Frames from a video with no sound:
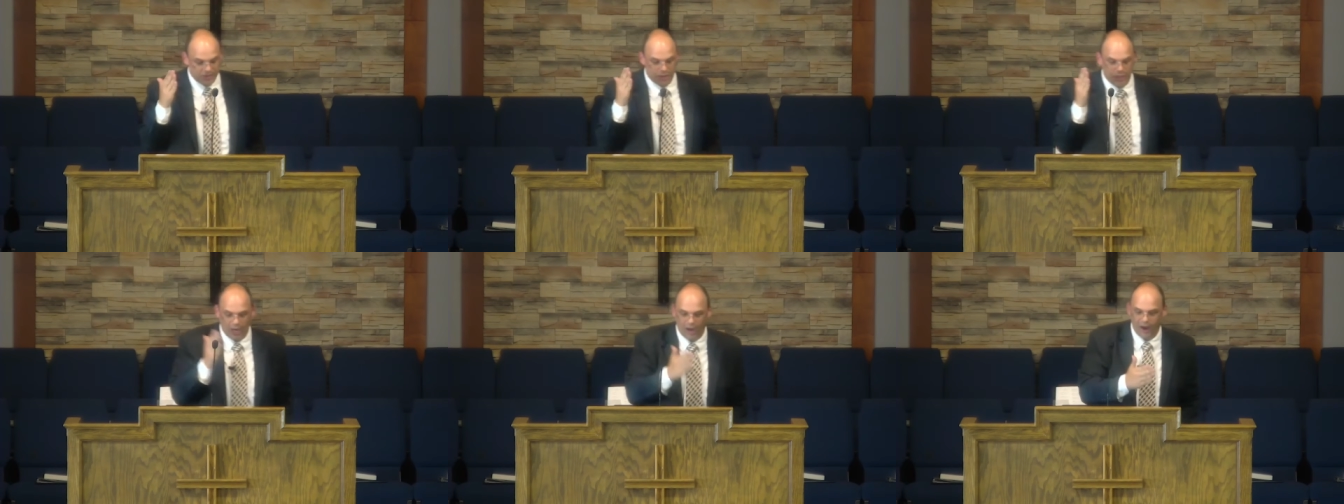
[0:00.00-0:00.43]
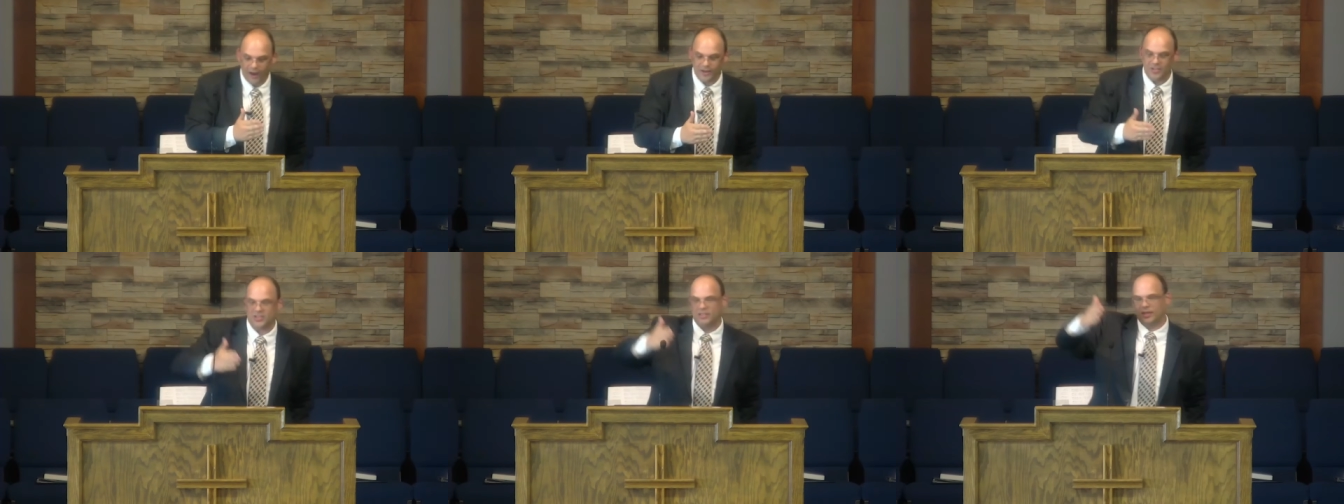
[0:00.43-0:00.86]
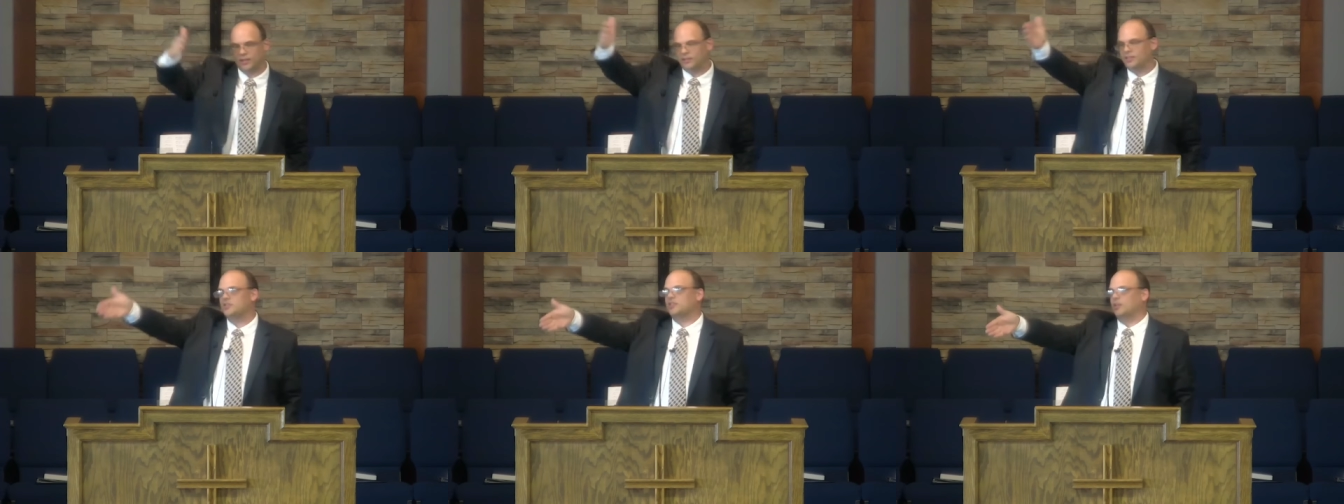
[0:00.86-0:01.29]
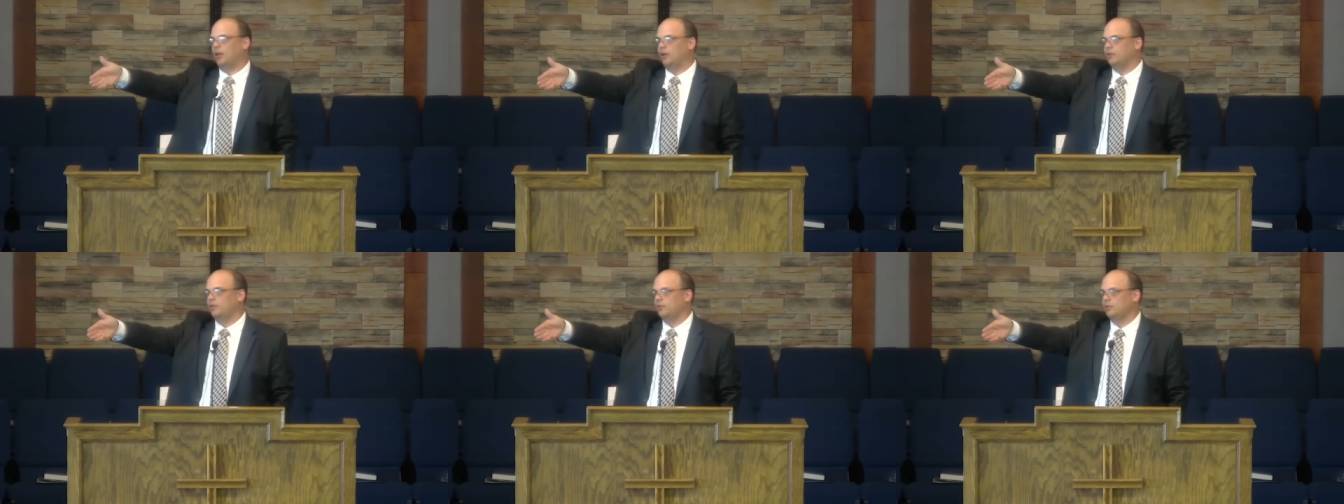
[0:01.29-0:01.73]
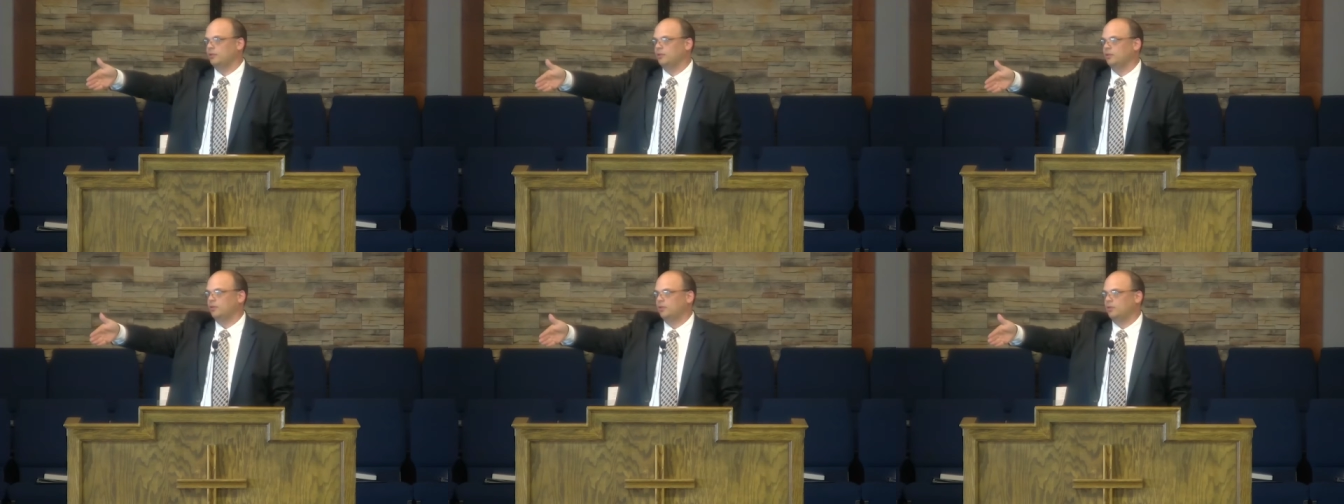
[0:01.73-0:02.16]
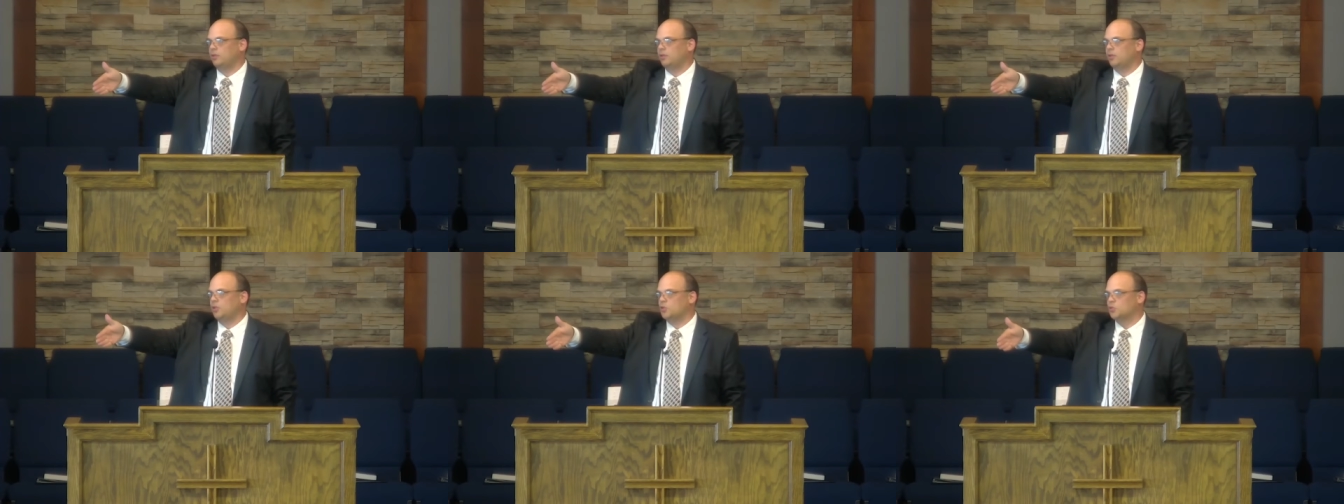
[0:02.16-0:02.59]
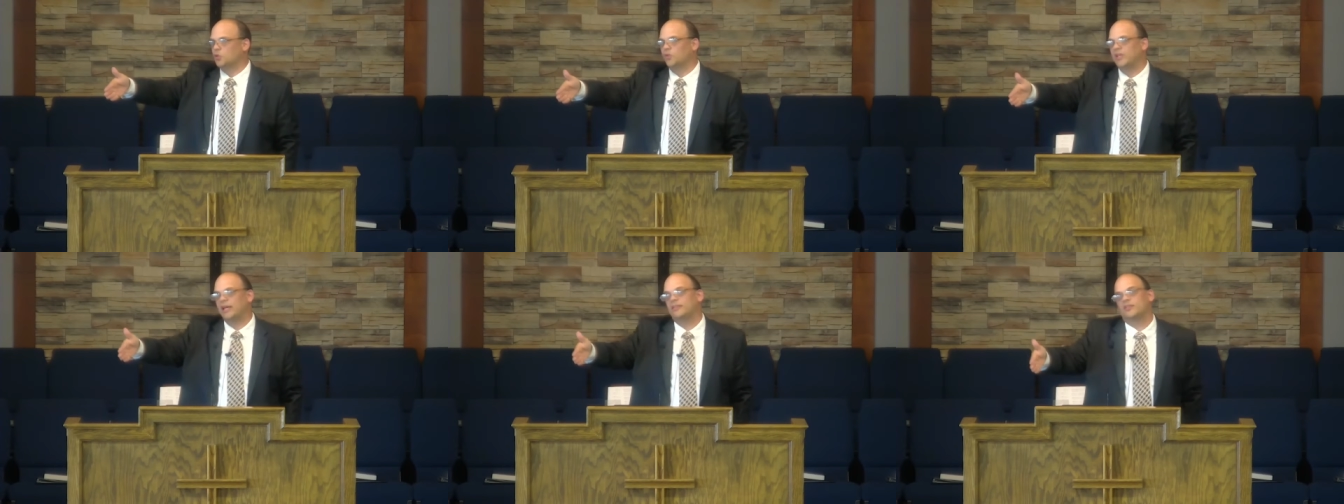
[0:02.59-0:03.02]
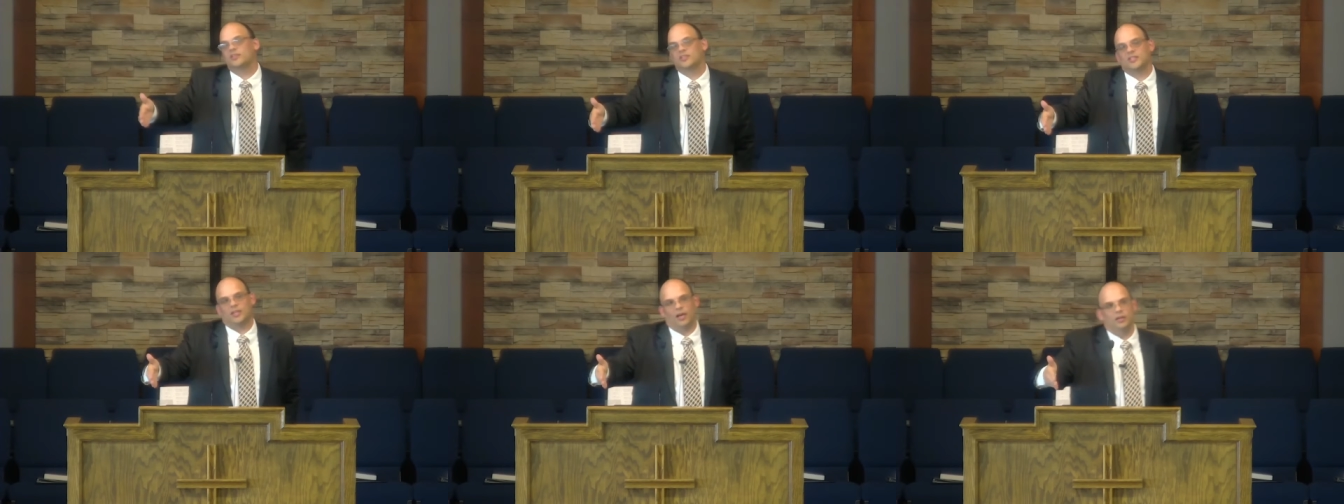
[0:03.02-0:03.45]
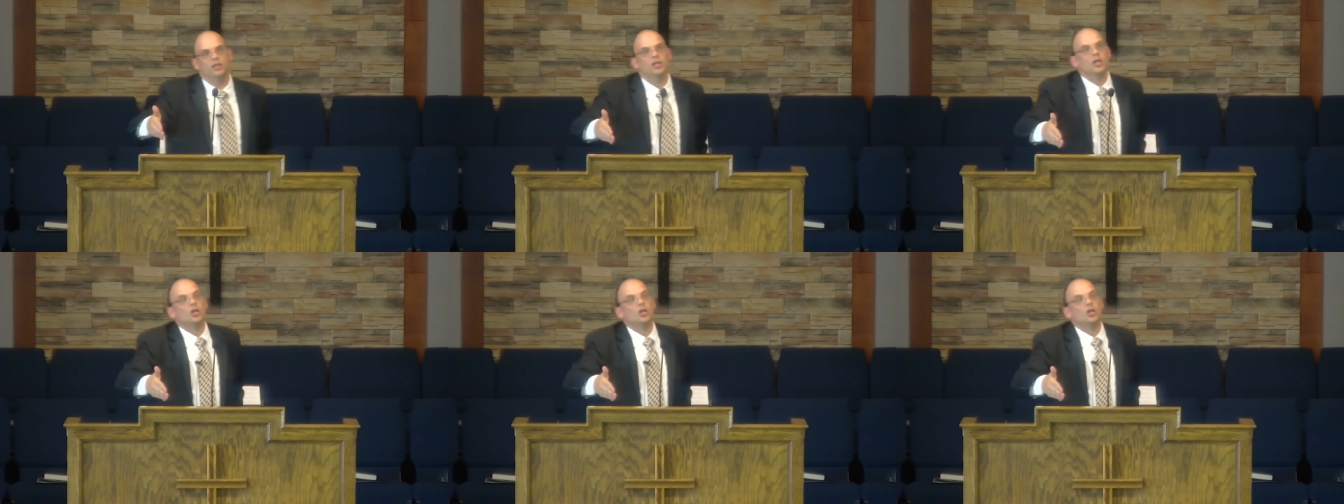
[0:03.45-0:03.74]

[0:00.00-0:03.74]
God sent the Son, so that the Son